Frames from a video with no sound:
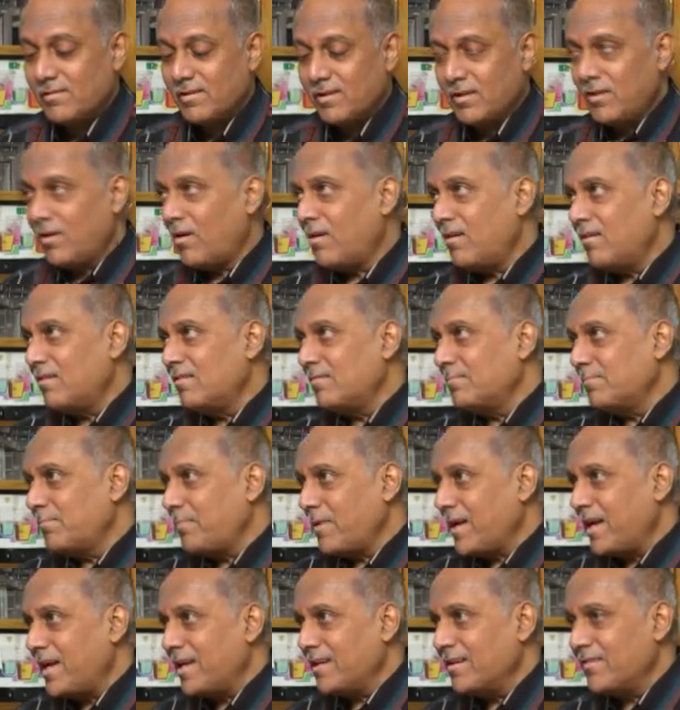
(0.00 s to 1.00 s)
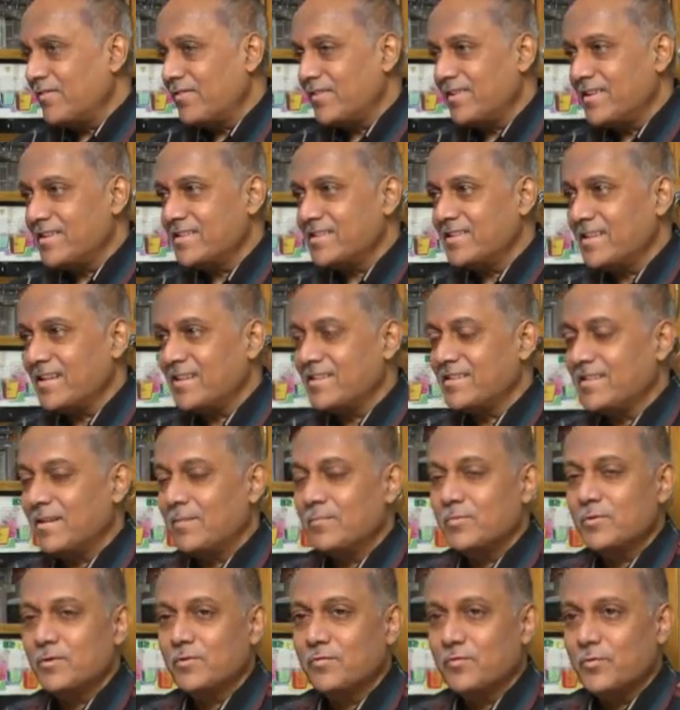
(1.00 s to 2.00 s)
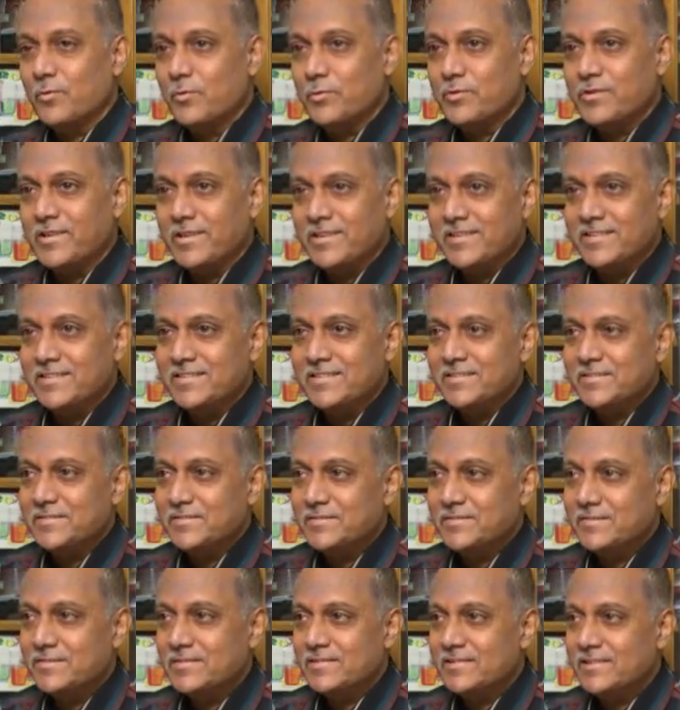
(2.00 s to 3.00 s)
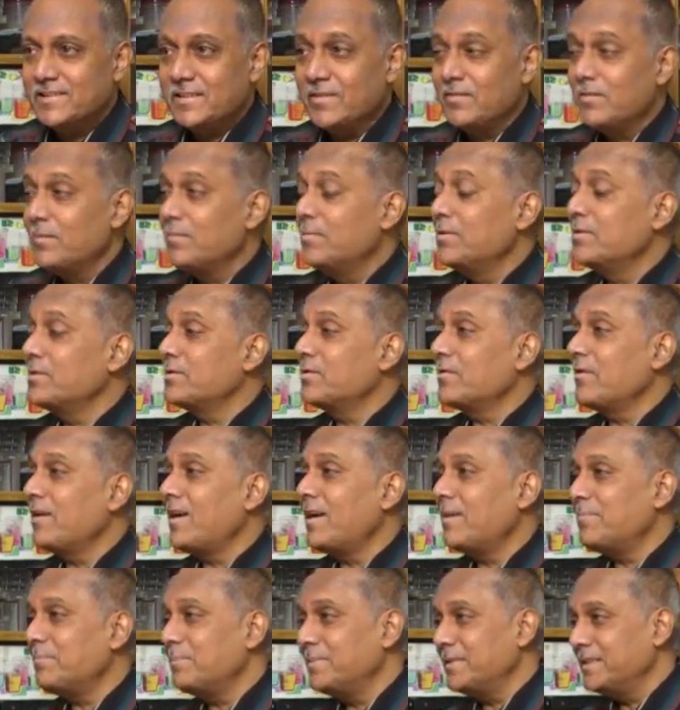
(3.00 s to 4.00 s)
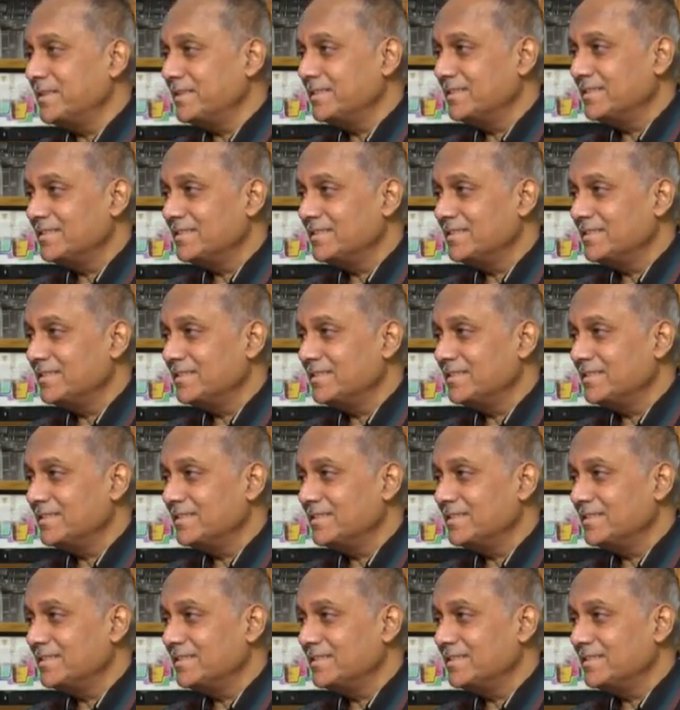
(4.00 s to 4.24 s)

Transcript: a long plan of hers has come to fruition. She will be so happy.